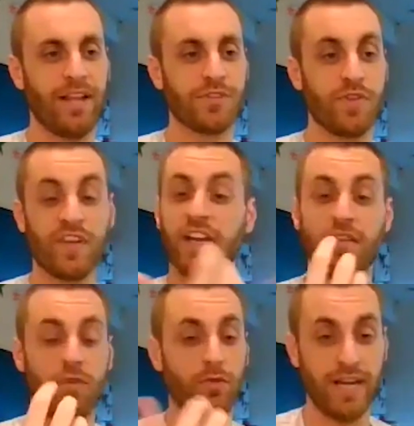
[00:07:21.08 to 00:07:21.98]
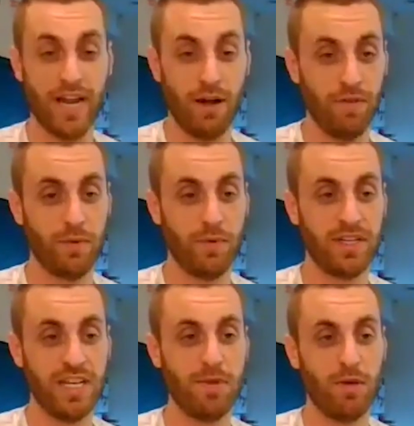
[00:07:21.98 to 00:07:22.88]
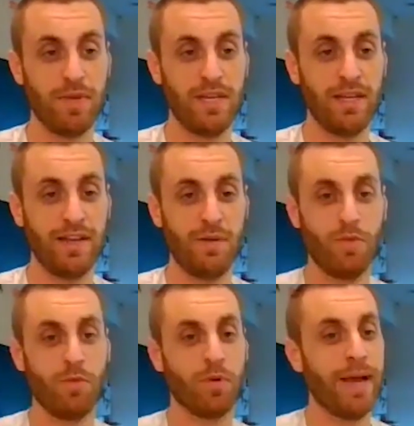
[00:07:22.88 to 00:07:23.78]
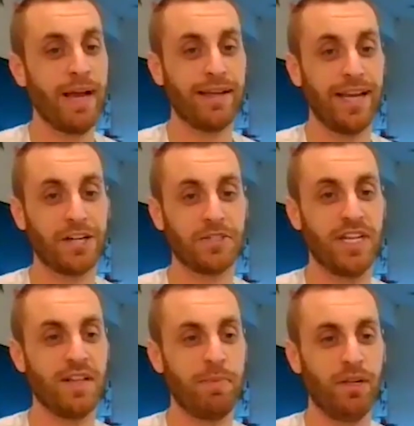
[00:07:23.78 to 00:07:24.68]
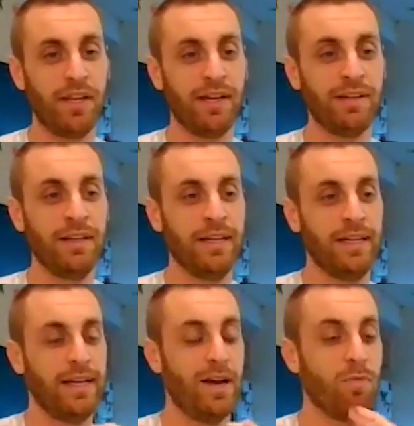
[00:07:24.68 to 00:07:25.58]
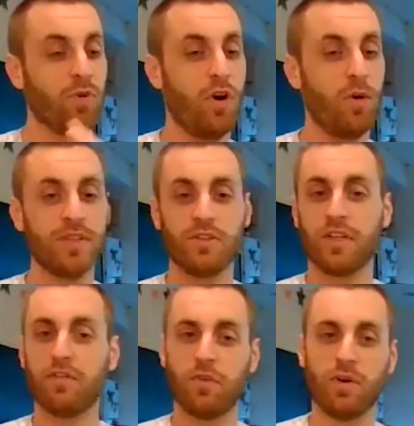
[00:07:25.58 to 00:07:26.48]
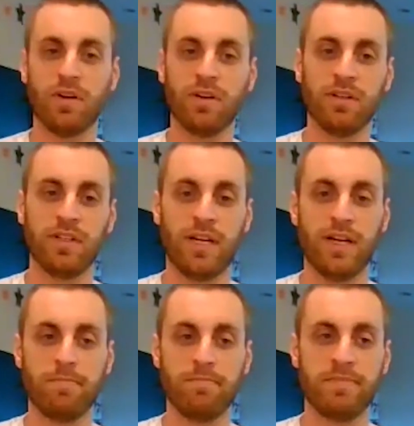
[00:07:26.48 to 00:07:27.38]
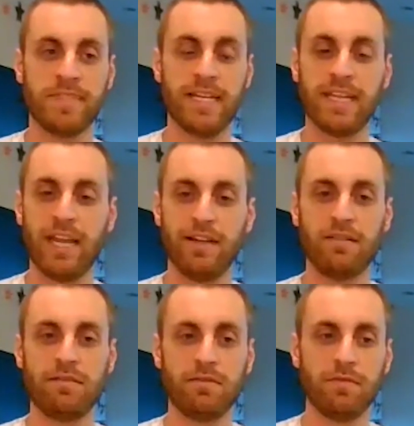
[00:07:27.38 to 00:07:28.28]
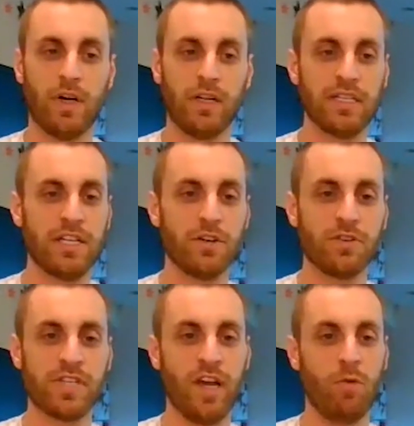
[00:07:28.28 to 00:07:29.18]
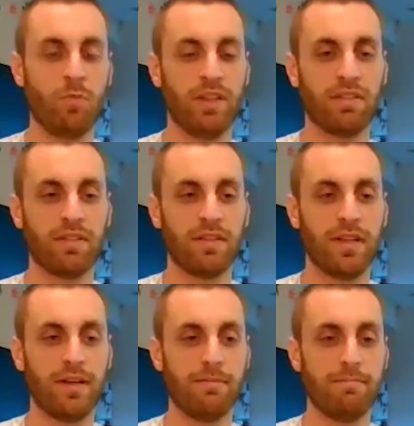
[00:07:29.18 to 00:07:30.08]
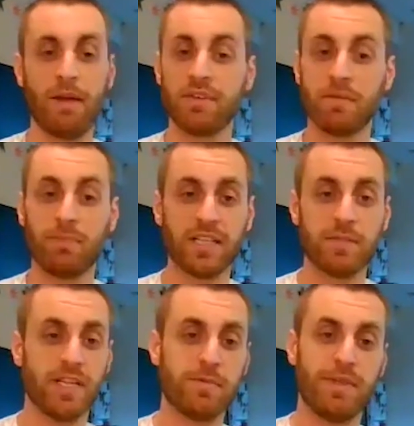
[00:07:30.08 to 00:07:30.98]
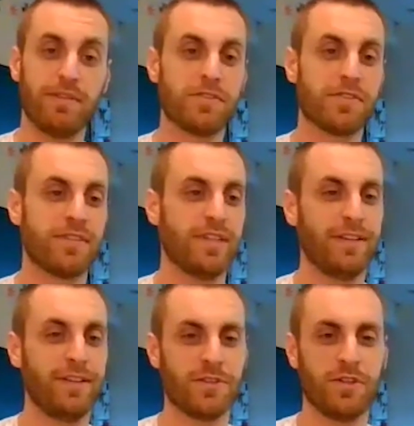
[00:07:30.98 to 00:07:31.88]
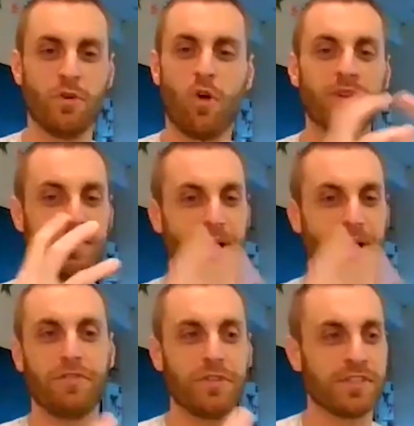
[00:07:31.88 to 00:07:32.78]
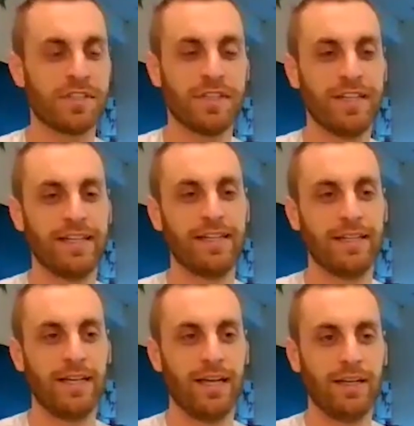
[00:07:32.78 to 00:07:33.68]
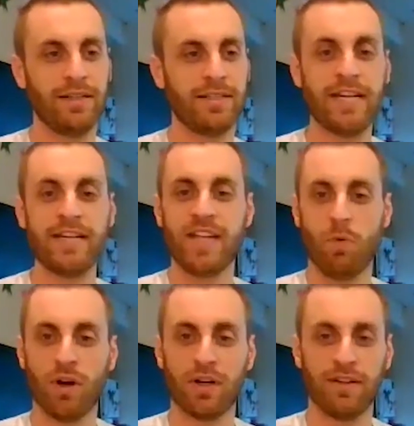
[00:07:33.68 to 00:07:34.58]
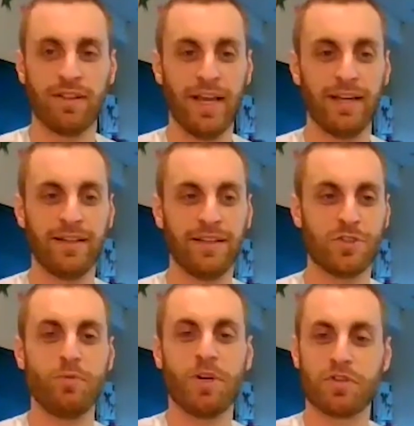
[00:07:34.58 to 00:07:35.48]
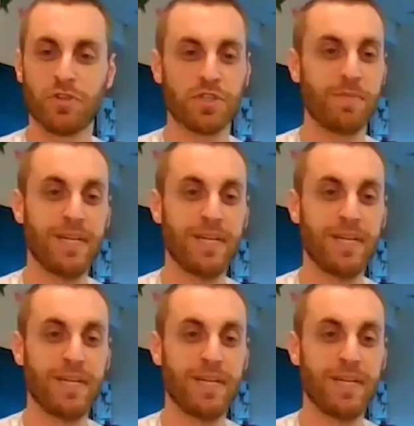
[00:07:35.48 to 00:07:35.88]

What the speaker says: so they could get involved right now if they wanted to email me. And then when we're back actually in the building, we're always looking for dedicated volunteers to help with mounting plant specimens. There's an enormous amount of just day-to-day work that it's too much for just